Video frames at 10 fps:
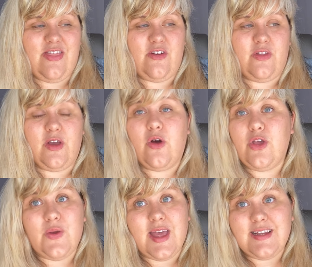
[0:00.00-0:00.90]
And they're like, oh,
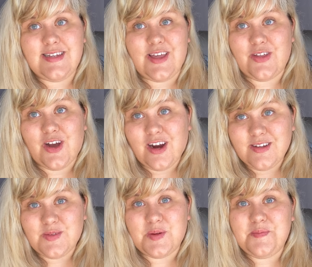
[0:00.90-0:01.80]
you can't take the
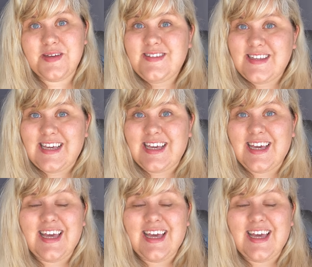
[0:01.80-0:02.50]
carts. We're busy.